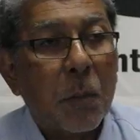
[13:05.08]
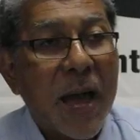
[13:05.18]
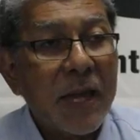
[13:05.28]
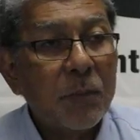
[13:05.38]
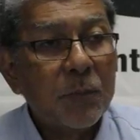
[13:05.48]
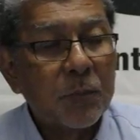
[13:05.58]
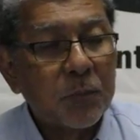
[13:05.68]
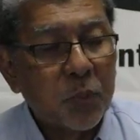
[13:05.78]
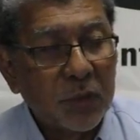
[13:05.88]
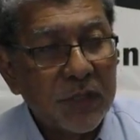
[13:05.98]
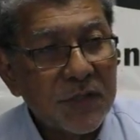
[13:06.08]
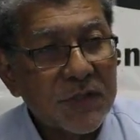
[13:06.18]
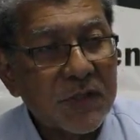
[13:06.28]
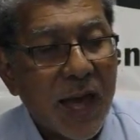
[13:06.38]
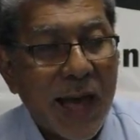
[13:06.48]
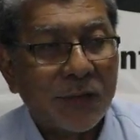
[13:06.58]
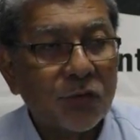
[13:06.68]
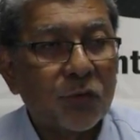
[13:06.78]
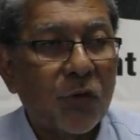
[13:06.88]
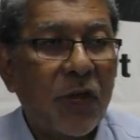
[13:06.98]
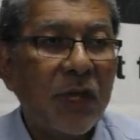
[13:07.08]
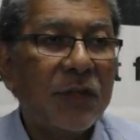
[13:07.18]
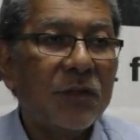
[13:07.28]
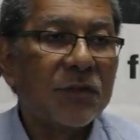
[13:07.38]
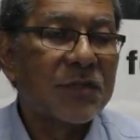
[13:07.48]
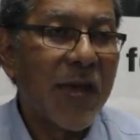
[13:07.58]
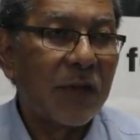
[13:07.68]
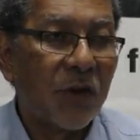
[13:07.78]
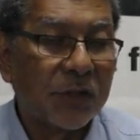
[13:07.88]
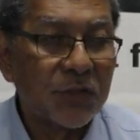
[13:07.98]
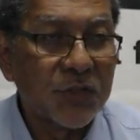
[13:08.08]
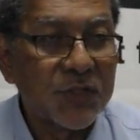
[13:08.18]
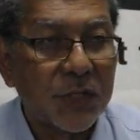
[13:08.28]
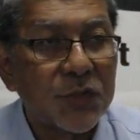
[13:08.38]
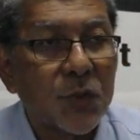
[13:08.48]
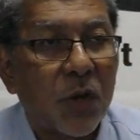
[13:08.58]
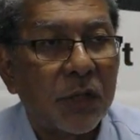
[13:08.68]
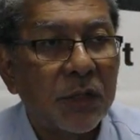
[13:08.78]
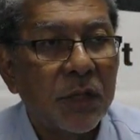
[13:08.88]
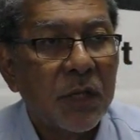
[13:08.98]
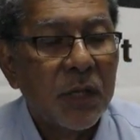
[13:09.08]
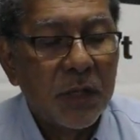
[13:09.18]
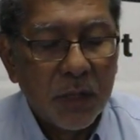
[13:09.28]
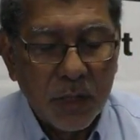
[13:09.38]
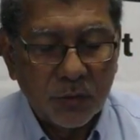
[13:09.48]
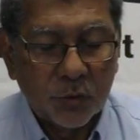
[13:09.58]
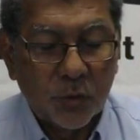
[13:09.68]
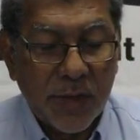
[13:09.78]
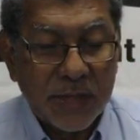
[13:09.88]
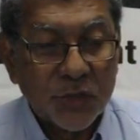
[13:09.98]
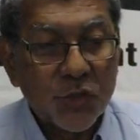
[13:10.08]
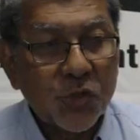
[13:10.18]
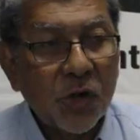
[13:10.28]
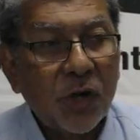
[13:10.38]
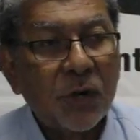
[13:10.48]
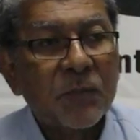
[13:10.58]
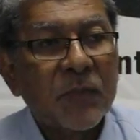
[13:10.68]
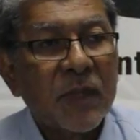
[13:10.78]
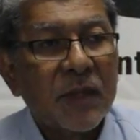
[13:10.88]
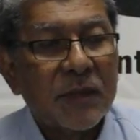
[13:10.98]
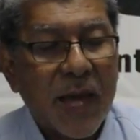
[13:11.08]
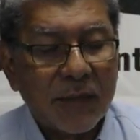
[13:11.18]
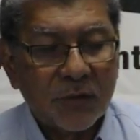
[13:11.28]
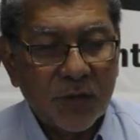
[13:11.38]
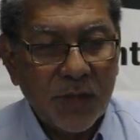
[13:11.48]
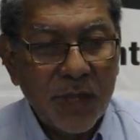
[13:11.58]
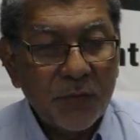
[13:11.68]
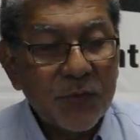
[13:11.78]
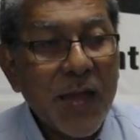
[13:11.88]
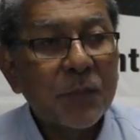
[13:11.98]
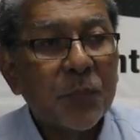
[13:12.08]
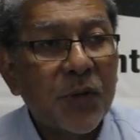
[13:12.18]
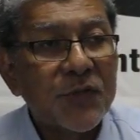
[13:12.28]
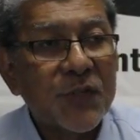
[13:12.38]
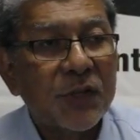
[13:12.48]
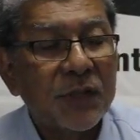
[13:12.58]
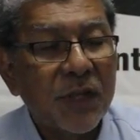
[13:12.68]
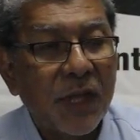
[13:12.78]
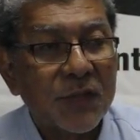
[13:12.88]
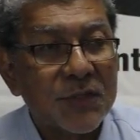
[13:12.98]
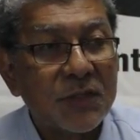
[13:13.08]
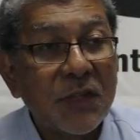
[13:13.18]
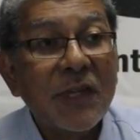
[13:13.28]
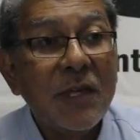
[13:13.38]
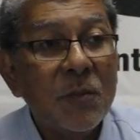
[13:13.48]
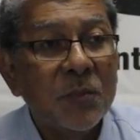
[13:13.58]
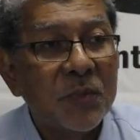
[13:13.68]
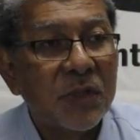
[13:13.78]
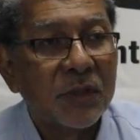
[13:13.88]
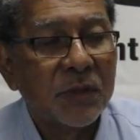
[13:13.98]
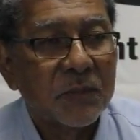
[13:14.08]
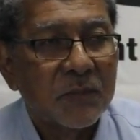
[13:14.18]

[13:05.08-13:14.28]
by police and trained psychologists and so on to ensure that if that person is deemed